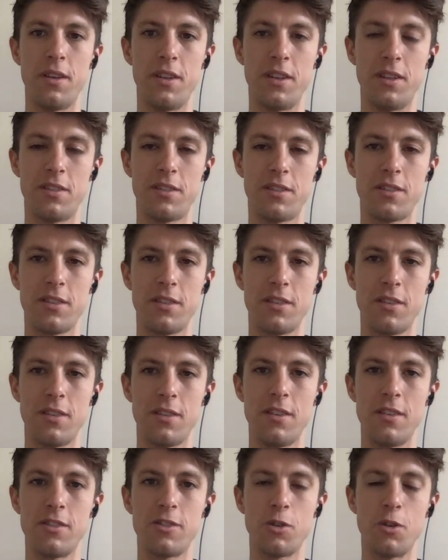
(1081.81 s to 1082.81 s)
one. It's
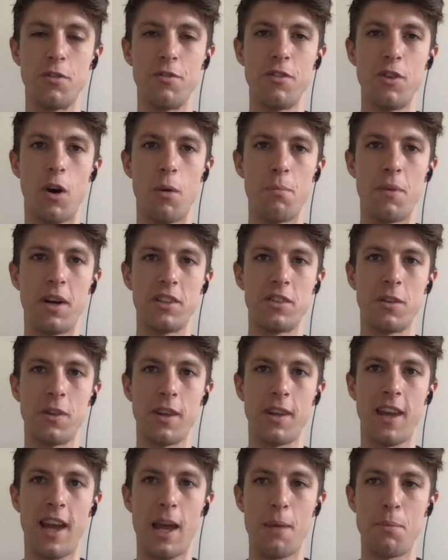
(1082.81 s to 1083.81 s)
sort of not
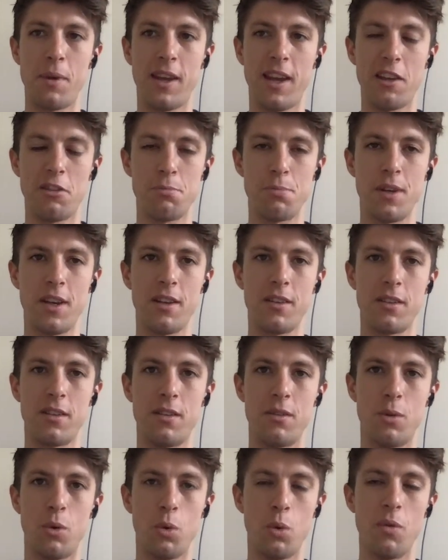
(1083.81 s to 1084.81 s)
much of the gaming
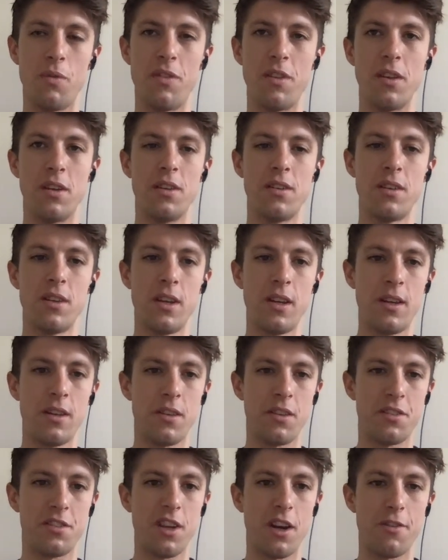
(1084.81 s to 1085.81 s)
aspect and all of the,
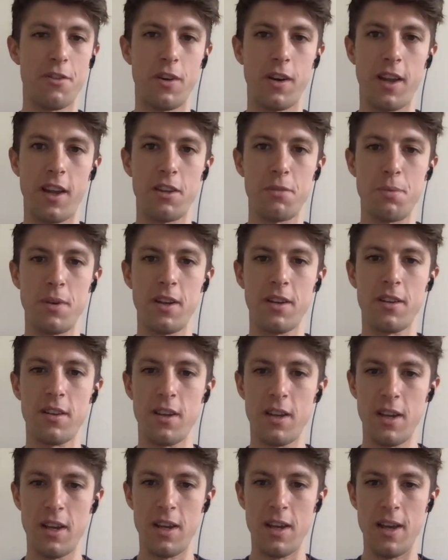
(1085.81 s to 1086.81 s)
the suffering
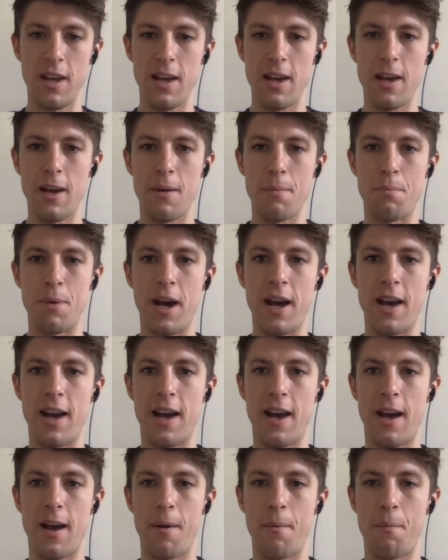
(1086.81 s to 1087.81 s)
aspect.
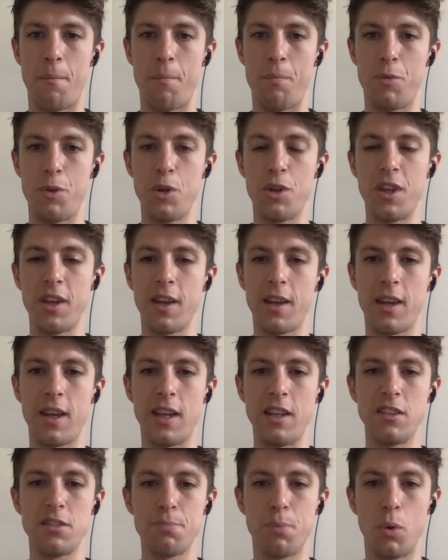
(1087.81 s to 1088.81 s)
But um, do you think
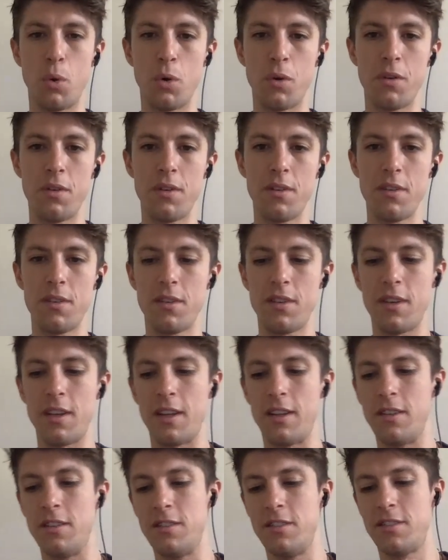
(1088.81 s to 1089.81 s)
esport
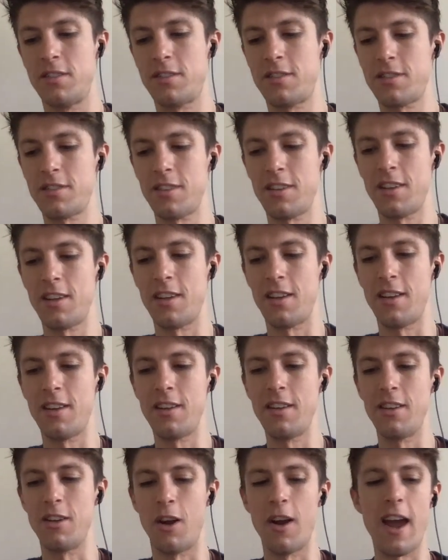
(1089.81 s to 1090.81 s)
is
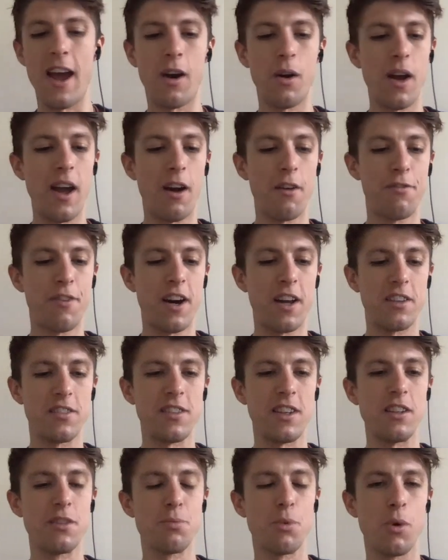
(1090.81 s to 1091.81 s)
you know how how
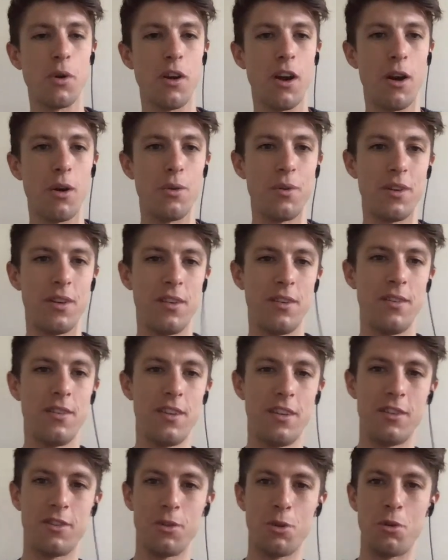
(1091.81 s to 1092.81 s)
far does esport go
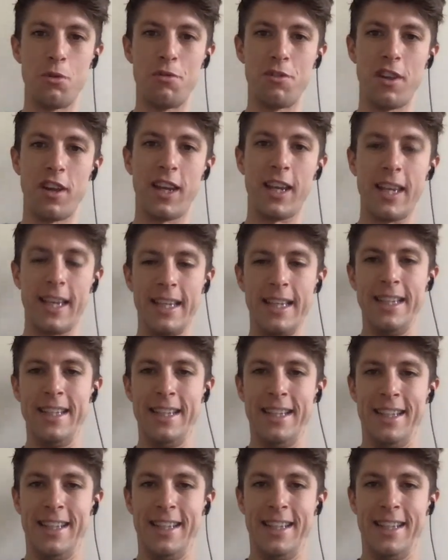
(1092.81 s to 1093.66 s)
in, in sort of like